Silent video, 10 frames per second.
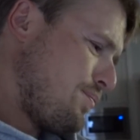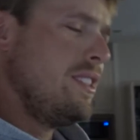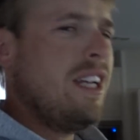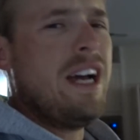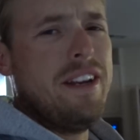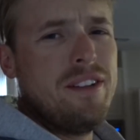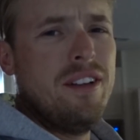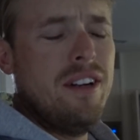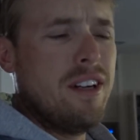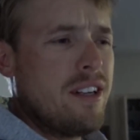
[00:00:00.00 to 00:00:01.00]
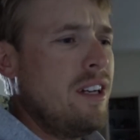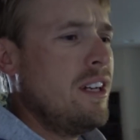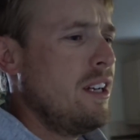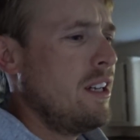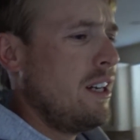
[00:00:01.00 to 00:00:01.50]
nine o'clock.
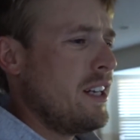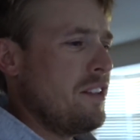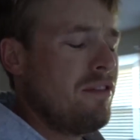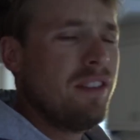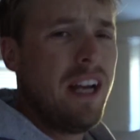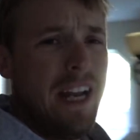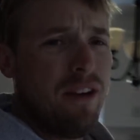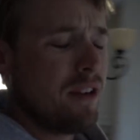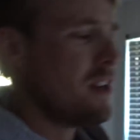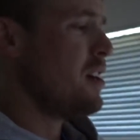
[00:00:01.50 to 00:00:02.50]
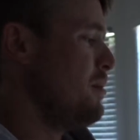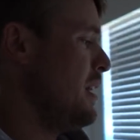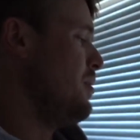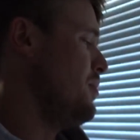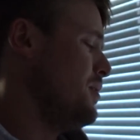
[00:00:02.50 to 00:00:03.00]
I got a flight out in a couple
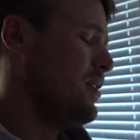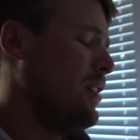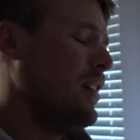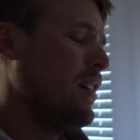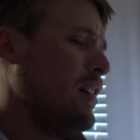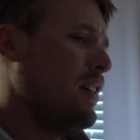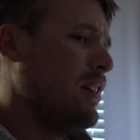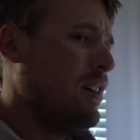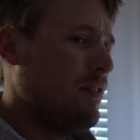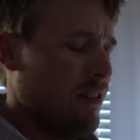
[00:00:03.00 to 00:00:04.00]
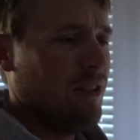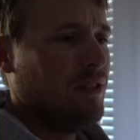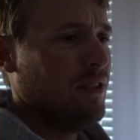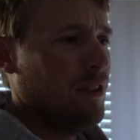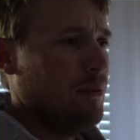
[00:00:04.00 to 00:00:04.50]
hours. I fell
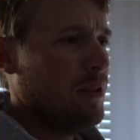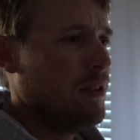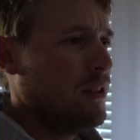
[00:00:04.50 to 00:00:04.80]
asleep.